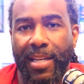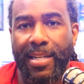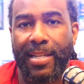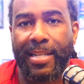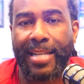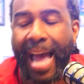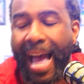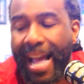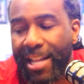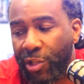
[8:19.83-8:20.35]

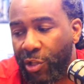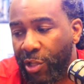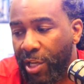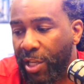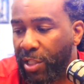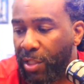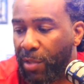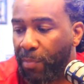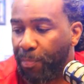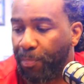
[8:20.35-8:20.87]
Not
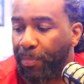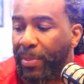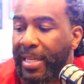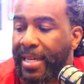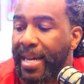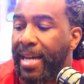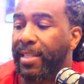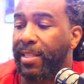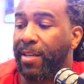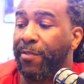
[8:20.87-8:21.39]
just
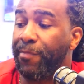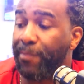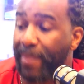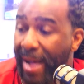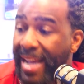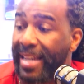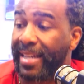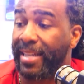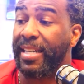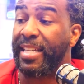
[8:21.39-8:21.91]
because of
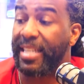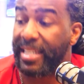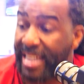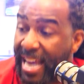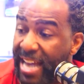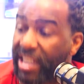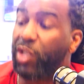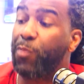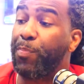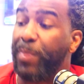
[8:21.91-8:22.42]
Micah,
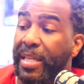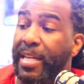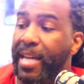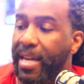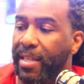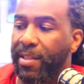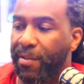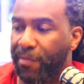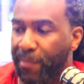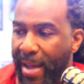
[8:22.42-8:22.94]
yes,
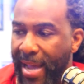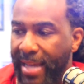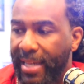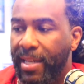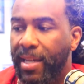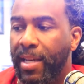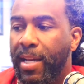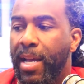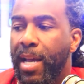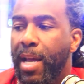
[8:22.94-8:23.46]
because of
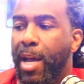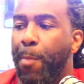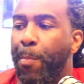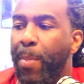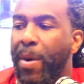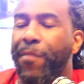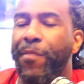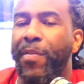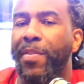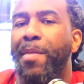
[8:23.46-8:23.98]
Micah,
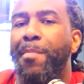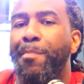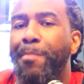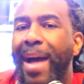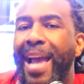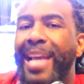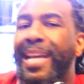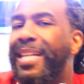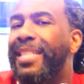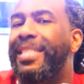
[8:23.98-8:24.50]
but for the
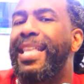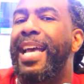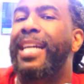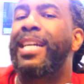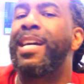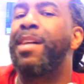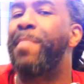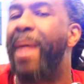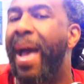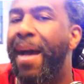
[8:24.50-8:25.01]
Micahs that
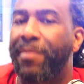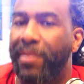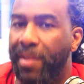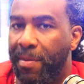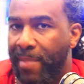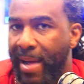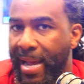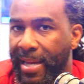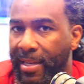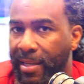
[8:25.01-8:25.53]
come after
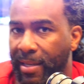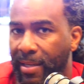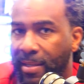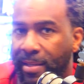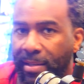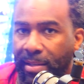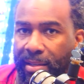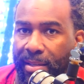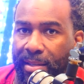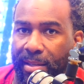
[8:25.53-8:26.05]
Micah.
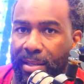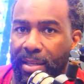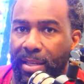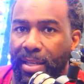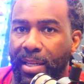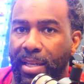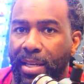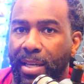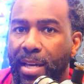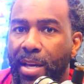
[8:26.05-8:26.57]

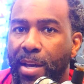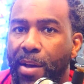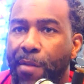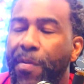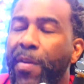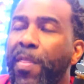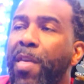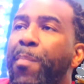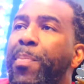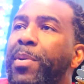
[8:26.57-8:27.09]

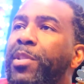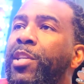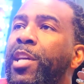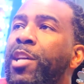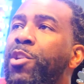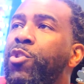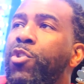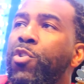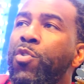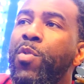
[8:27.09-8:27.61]
For the
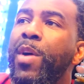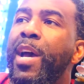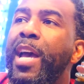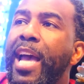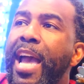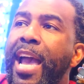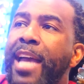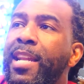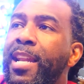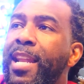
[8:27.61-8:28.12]
potential
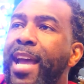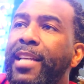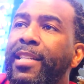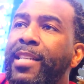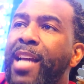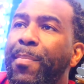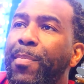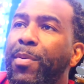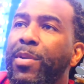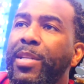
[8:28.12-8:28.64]
in the next
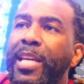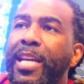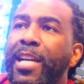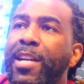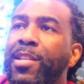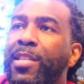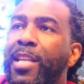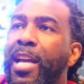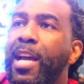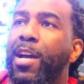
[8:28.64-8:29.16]
couple
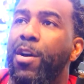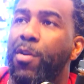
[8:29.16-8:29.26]
years,